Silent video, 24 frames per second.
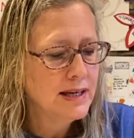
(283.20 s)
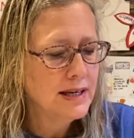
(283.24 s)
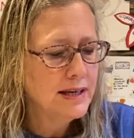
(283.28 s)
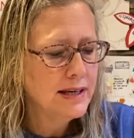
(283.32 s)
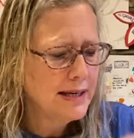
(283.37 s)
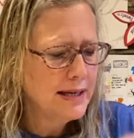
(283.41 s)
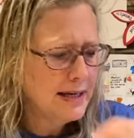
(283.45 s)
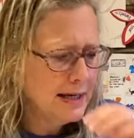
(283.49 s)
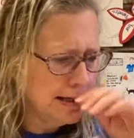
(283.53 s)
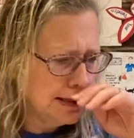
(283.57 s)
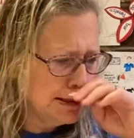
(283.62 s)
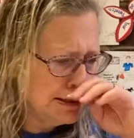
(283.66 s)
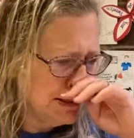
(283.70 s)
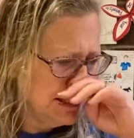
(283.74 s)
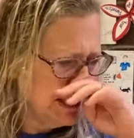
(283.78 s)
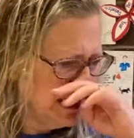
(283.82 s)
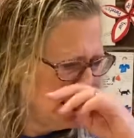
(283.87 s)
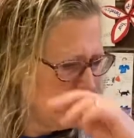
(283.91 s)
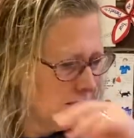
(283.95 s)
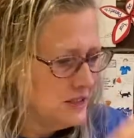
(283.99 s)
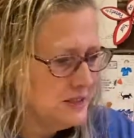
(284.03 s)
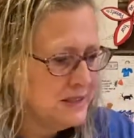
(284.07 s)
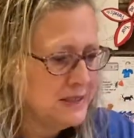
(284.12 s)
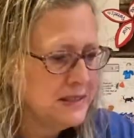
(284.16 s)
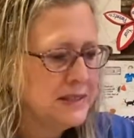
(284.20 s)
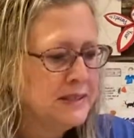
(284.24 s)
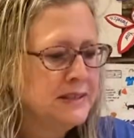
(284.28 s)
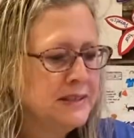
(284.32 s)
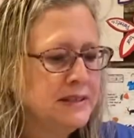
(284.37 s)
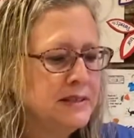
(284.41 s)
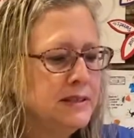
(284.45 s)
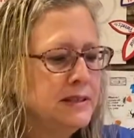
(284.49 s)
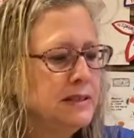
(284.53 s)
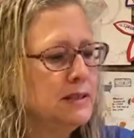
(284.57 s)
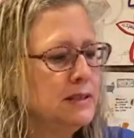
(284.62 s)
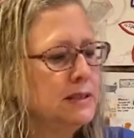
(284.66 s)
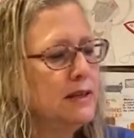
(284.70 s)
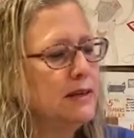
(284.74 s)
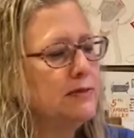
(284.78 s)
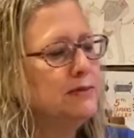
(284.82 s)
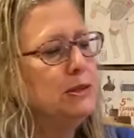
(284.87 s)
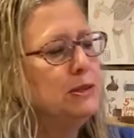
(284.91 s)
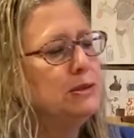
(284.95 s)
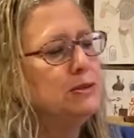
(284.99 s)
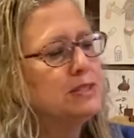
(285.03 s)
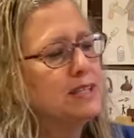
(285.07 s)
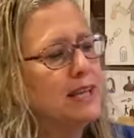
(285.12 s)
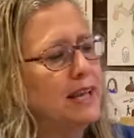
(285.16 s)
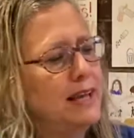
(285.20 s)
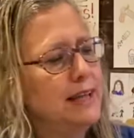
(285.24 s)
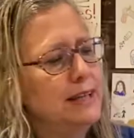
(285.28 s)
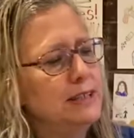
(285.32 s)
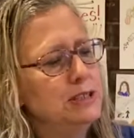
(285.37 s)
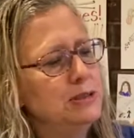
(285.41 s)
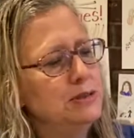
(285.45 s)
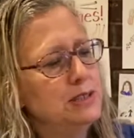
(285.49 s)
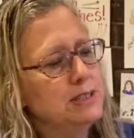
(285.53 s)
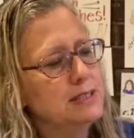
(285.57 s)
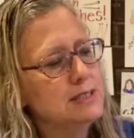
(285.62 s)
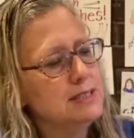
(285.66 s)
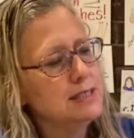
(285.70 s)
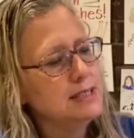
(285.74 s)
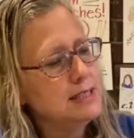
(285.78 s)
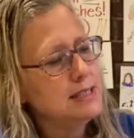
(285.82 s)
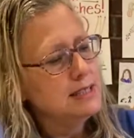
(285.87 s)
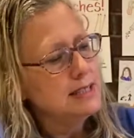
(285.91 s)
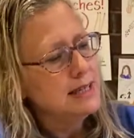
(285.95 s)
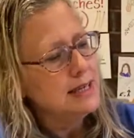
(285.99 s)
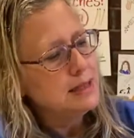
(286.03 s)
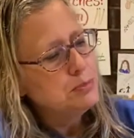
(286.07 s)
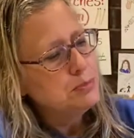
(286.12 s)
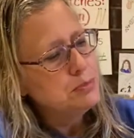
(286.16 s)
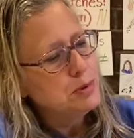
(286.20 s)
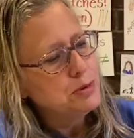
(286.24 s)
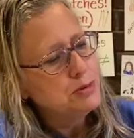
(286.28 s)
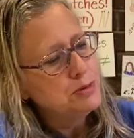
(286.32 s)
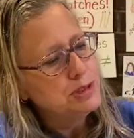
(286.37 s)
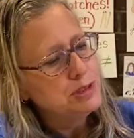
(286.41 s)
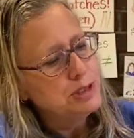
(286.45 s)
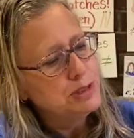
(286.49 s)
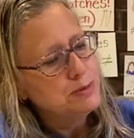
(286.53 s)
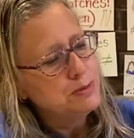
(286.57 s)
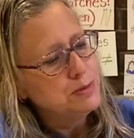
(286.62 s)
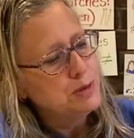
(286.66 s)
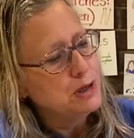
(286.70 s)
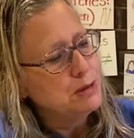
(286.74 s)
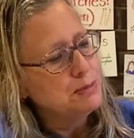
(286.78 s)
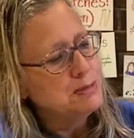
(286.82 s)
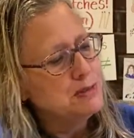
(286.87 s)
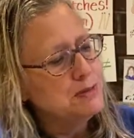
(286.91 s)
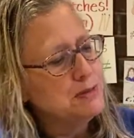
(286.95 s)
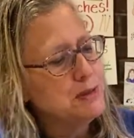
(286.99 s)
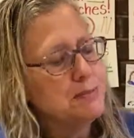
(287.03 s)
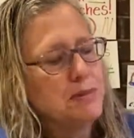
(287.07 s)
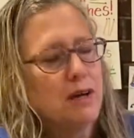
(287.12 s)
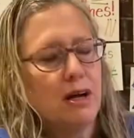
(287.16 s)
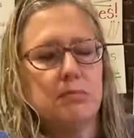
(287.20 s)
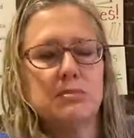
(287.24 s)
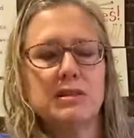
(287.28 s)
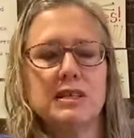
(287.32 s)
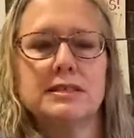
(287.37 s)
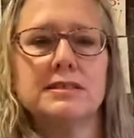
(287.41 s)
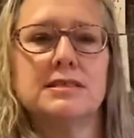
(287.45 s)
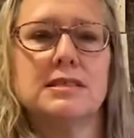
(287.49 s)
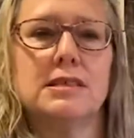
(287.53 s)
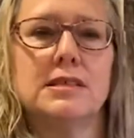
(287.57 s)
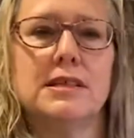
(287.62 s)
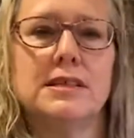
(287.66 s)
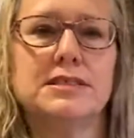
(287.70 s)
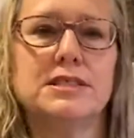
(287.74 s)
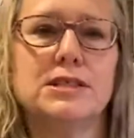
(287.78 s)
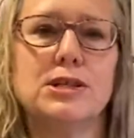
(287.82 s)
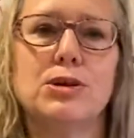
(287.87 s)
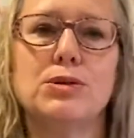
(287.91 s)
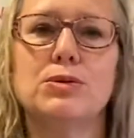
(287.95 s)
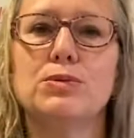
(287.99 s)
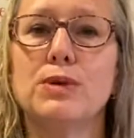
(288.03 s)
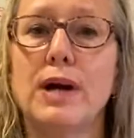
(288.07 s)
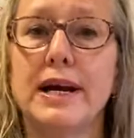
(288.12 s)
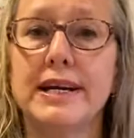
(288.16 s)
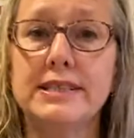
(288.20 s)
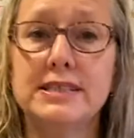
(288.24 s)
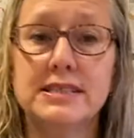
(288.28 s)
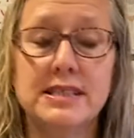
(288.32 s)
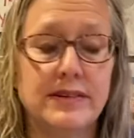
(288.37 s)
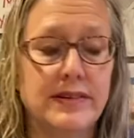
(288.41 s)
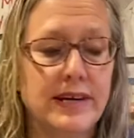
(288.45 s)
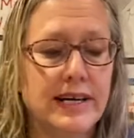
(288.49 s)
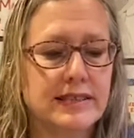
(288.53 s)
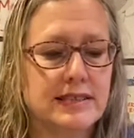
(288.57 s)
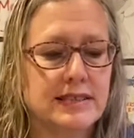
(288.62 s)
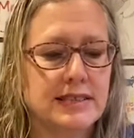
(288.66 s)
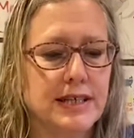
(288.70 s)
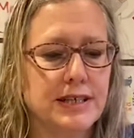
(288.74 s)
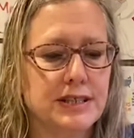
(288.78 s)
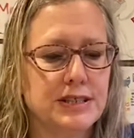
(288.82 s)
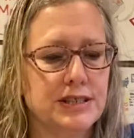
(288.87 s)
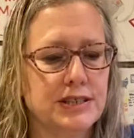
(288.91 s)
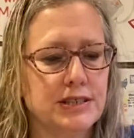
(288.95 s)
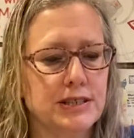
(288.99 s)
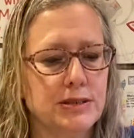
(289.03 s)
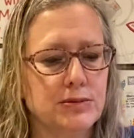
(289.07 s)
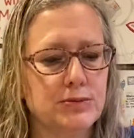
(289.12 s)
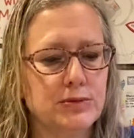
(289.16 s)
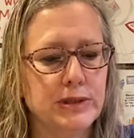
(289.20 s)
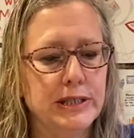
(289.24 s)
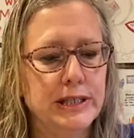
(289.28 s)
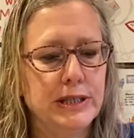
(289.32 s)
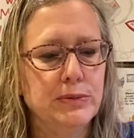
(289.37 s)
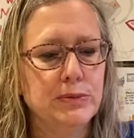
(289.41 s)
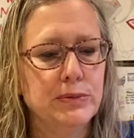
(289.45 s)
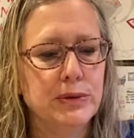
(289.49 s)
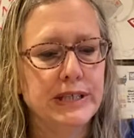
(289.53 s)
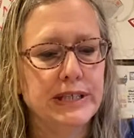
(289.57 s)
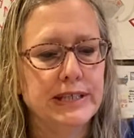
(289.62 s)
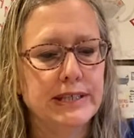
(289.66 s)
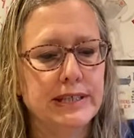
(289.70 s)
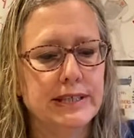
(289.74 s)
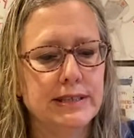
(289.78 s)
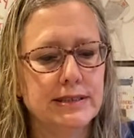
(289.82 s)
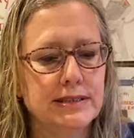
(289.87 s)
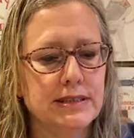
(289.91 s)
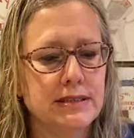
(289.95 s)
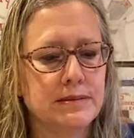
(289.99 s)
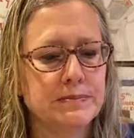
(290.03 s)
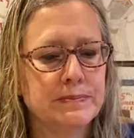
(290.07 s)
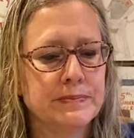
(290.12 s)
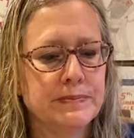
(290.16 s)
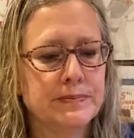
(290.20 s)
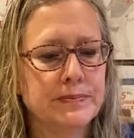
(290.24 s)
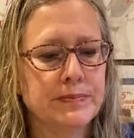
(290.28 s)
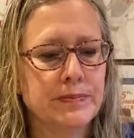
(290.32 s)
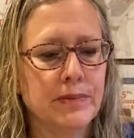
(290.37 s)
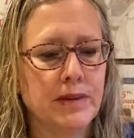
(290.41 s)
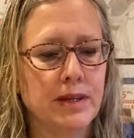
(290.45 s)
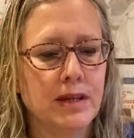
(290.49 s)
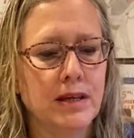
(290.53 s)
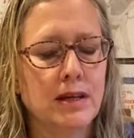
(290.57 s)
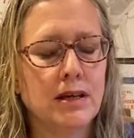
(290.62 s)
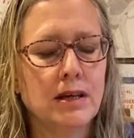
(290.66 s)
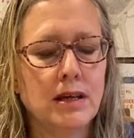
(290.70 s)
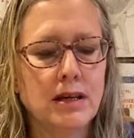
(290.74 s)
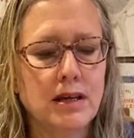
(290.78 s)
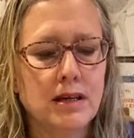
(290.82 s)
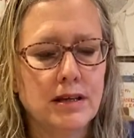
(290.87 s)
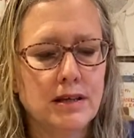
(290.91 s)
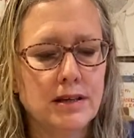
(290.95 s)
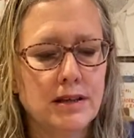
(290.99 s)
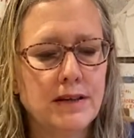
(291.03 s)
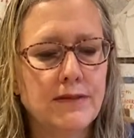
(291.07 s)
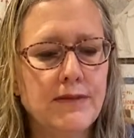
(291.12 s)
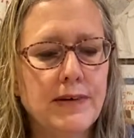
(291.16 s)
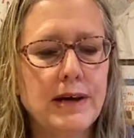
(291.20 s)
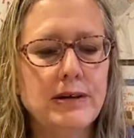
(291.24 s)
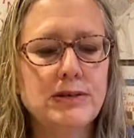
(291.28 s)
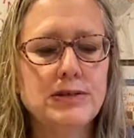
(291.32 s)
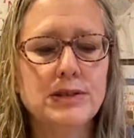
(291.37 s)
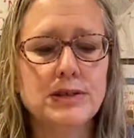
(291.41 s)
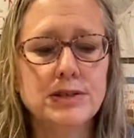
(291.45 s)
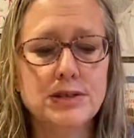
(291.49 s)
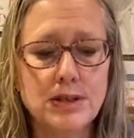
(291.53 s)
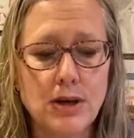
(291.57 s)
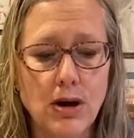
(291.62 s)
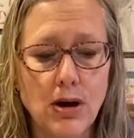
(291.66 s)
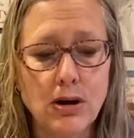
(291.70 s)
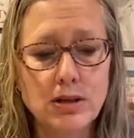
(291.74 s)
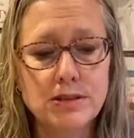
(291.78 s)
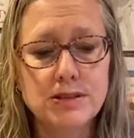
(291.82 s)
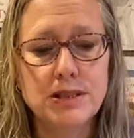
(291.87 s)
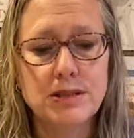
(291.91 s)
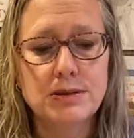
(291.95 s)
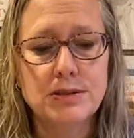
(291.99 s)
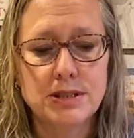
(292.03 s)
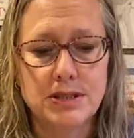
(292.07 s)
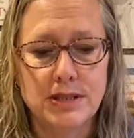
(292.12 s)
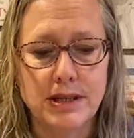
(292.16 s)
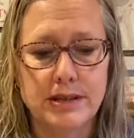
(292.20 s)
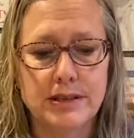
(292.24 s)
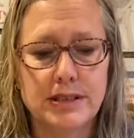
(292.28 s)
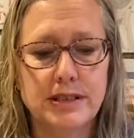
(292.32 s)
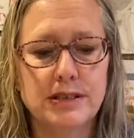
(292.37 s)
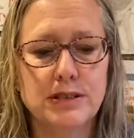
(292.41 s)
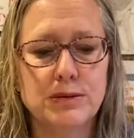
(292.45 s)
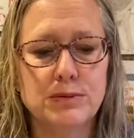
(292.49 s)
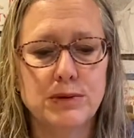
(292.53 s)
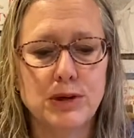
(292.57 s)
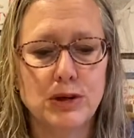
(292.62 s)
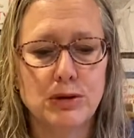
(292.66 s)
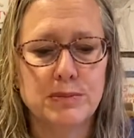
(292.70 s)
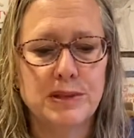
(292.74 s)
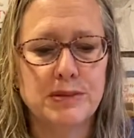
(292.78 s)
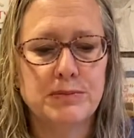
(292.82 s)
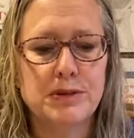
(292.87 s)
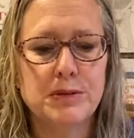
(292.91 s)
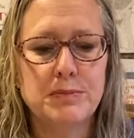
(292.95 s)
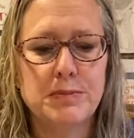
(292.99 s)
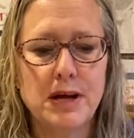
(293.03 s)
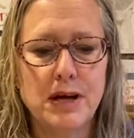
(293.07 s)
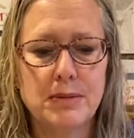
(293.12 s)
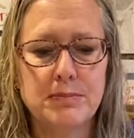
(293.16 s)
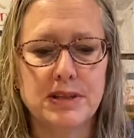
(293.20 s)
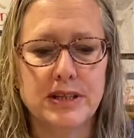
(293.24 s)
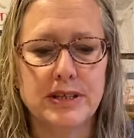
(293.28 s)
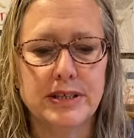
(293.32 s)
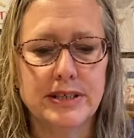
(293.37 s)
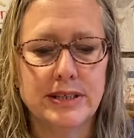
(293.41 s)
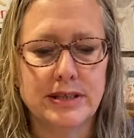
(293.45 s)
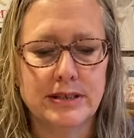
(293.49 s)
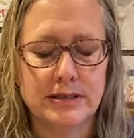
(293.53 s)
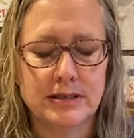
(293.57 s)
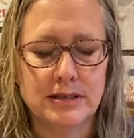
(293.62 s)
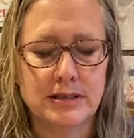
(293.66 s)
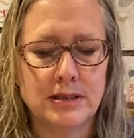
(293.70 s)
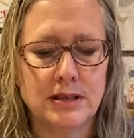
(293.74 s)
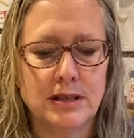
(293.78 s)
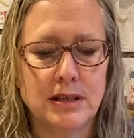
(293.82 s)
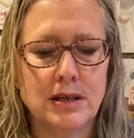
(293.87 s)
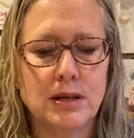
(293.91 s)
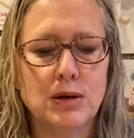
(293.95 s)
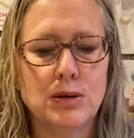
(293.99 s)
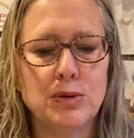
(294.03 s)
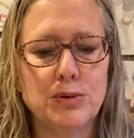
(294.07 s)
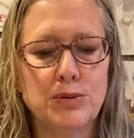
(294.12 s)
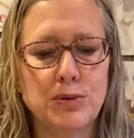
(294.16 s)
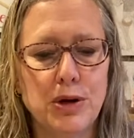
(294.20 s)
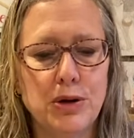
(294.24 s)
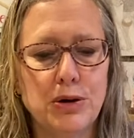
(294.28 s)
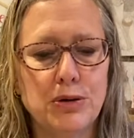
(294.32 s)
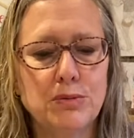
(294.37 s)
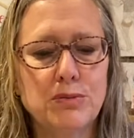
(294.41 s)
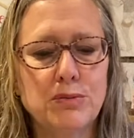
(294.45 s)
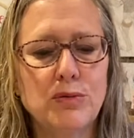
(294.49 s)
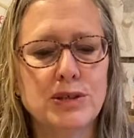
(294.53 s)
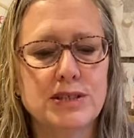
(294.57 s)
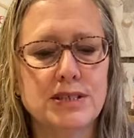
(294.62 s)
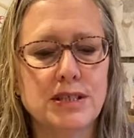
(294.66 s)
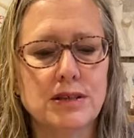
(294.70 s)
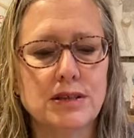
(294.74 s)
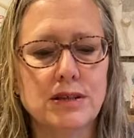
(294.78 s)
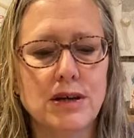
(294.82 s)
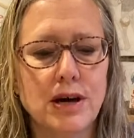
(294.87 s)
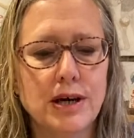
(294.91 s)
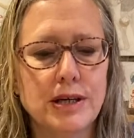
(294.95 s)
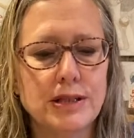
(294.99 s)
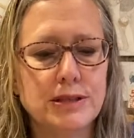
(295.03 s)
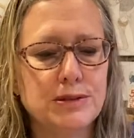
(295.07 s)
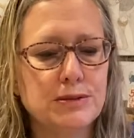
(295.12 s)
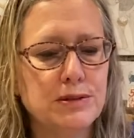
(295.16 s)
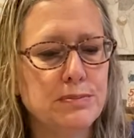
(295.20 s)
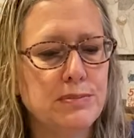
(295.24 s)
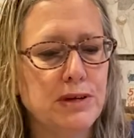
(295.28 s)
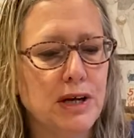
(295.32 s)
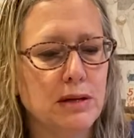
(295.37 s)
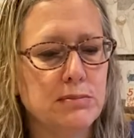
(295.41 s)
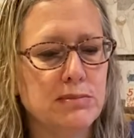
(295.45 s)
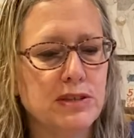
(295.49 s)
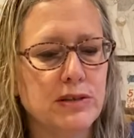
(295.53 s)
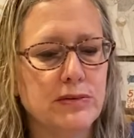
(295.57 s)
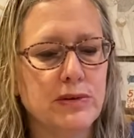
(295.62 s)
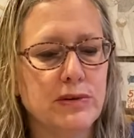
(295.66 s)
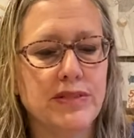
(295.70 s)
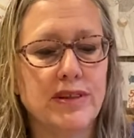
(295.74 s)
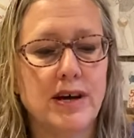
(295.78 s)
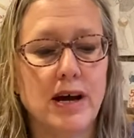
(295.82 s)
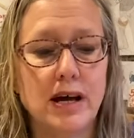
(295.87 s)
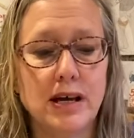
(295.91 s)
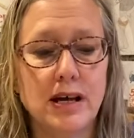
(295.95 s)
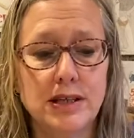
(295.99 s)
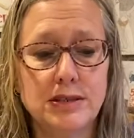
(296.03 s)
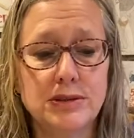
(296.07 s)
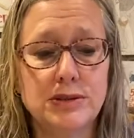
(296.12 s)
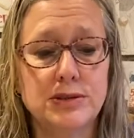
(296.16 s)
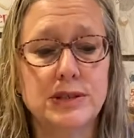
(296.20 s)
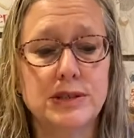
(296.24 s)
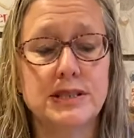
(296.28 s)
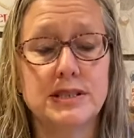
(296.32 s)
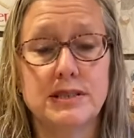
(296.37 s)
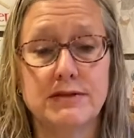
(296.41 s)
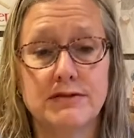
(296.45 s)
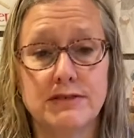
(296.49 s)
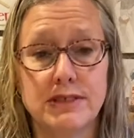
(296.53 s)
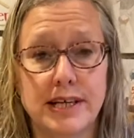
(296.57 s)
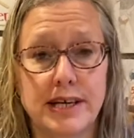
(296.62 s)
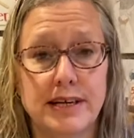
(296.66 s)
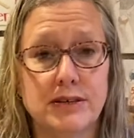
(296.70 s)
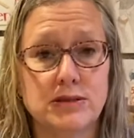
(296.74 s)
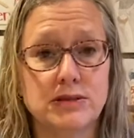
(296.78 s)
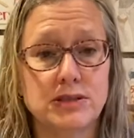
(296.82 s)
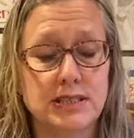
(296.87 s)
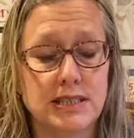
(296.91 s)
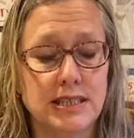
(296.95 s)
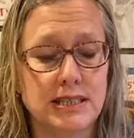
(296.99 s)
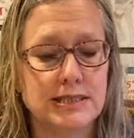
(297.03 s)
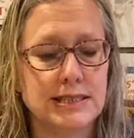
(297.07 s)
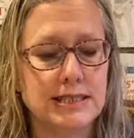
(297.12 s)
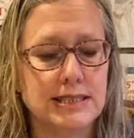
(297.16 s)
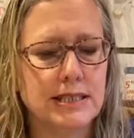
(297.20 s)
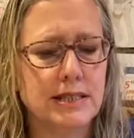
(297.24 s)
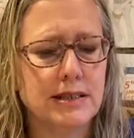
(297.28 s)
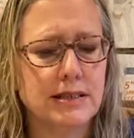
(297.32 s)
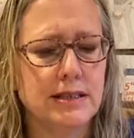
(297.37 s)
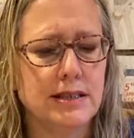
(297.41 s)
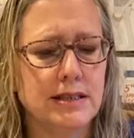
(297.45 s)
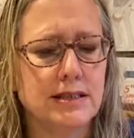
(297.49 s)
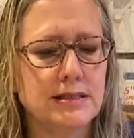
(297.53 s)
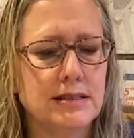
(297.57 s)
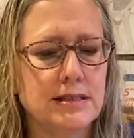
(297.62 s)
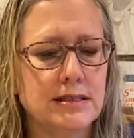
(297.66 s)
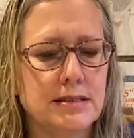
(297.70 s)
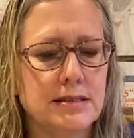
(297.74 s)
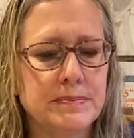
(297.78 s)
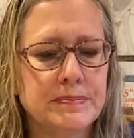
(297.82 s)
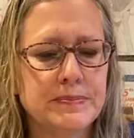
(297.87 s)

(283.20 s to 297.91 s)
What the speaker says: And if you scan, you can see I bolded Roman Republic. So let's go right to that section and reread it. The founders also studied the Roman Republic. Rome was a large republic with hundreds of towns and cities.